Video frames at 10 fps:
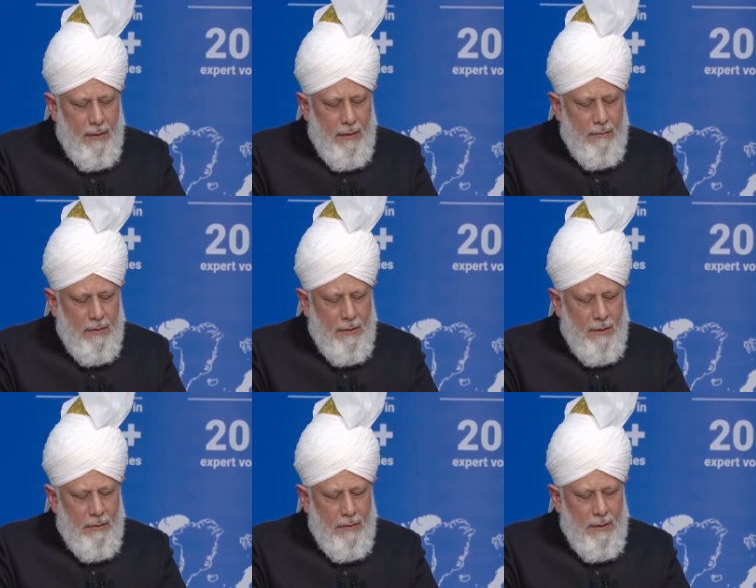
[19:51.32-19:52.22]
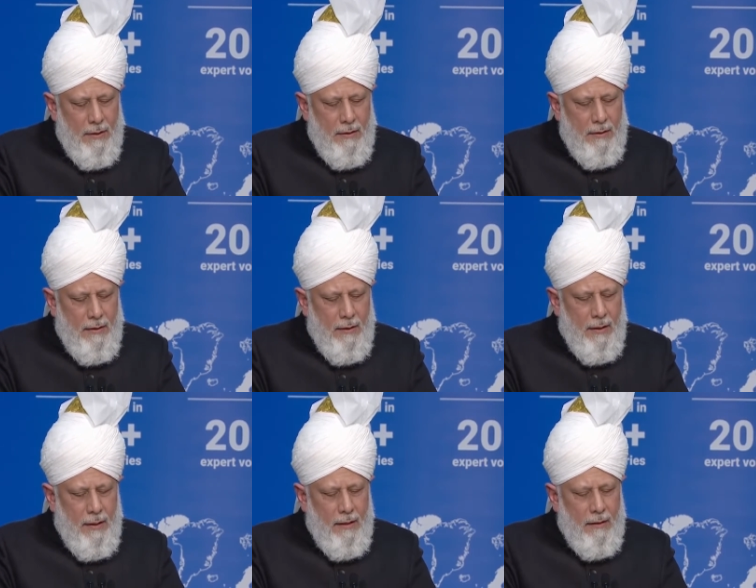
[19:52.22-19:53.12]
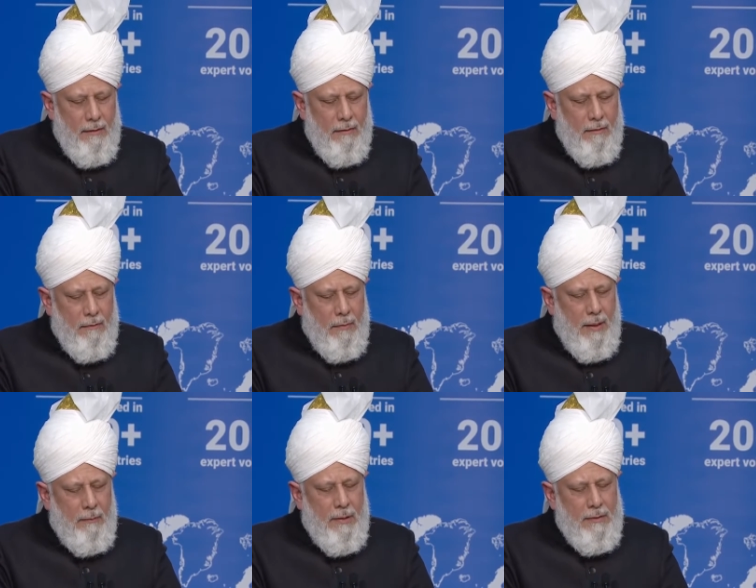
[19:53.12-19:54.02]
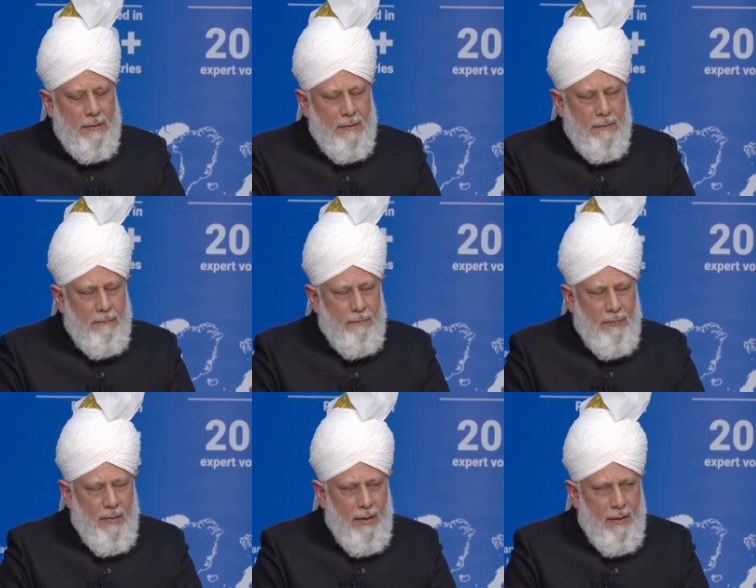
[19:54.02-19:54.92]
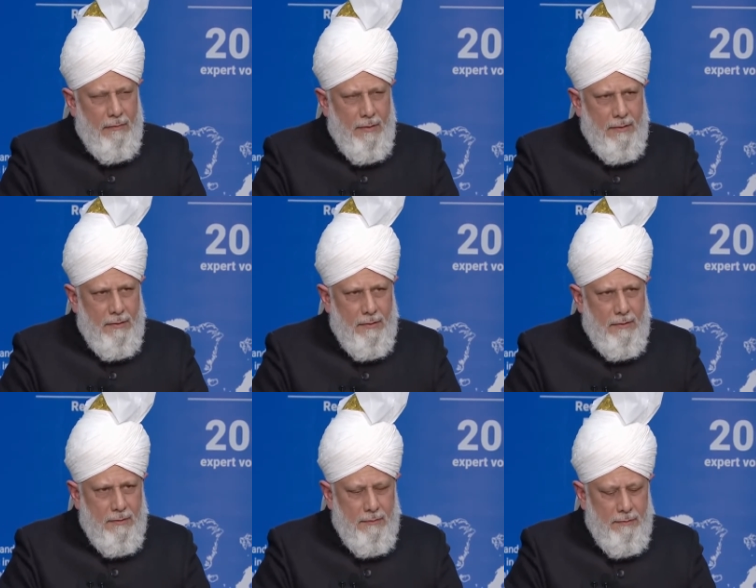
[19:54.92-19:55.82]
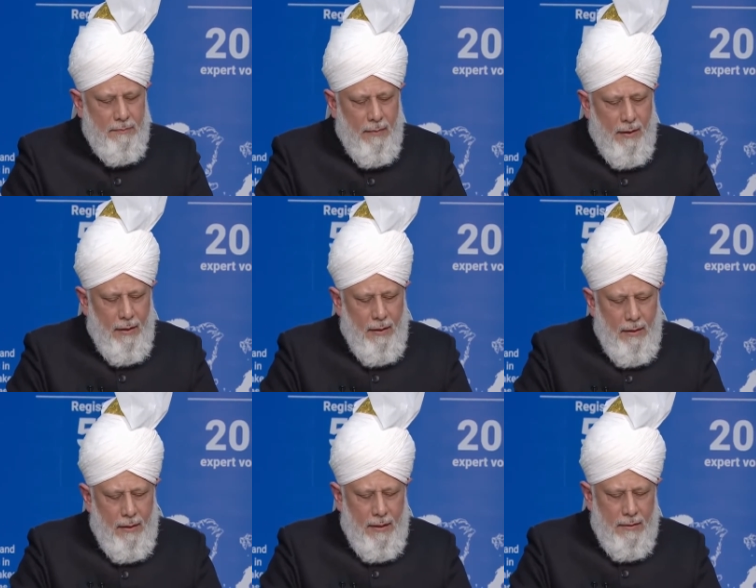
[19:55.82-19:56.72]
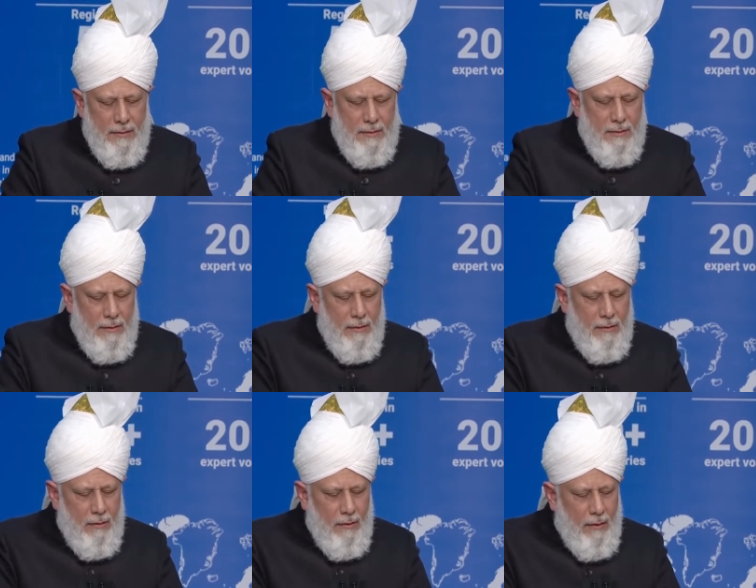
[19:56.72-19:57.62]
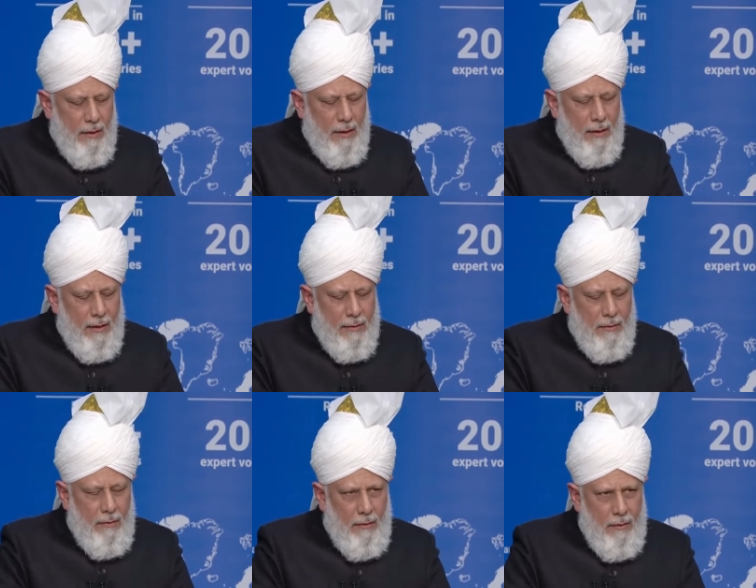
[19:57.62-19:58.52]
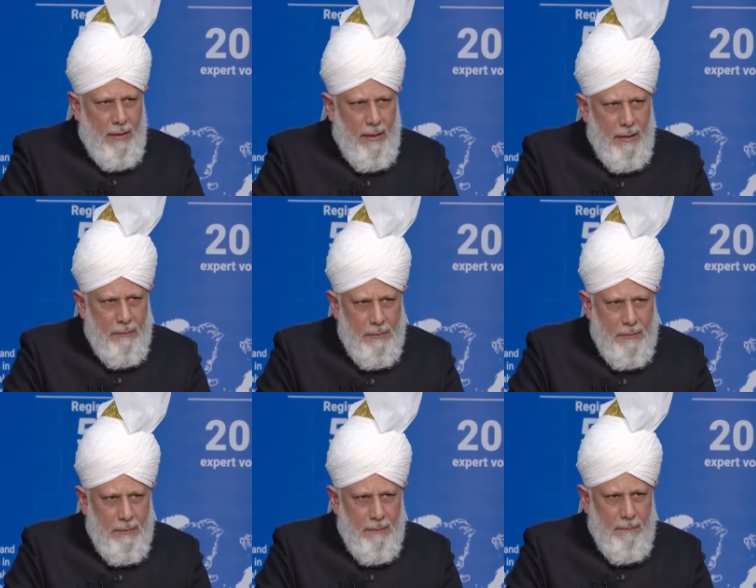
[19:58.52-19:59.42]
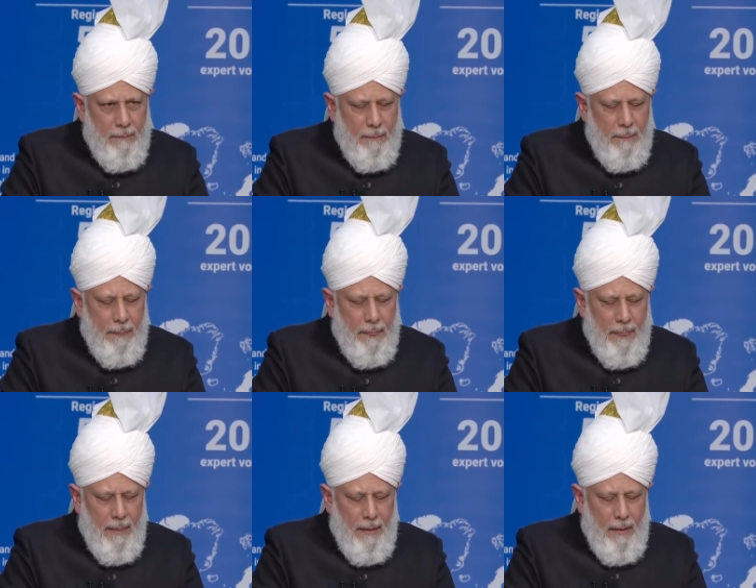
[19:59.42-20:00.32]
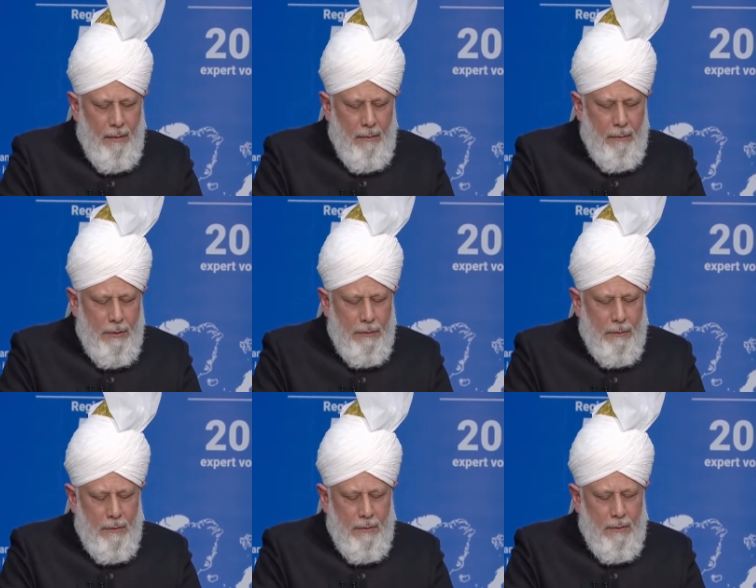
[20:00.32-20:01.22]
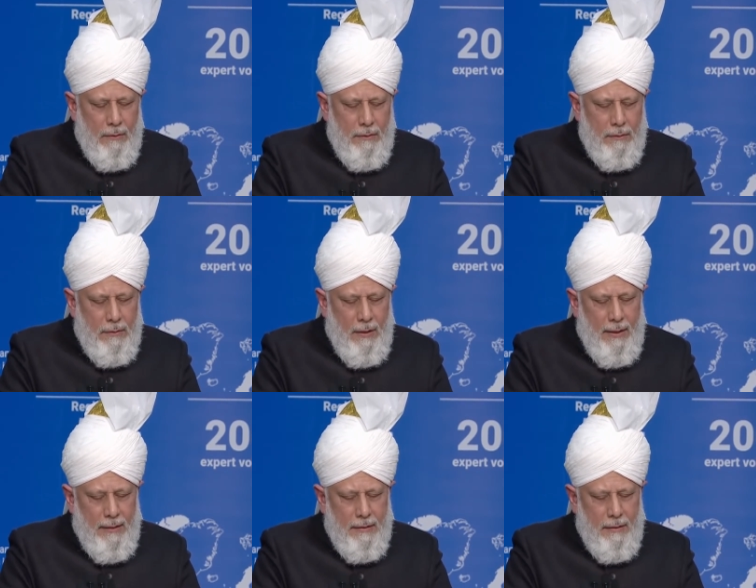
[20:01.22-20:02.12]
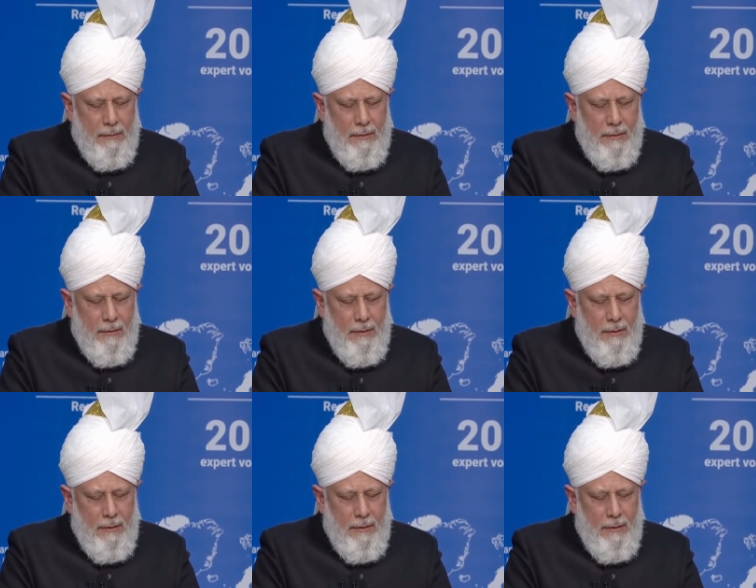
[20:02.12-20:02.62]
even the innocent and blameless are affected. Hence, at all times, we should utilize our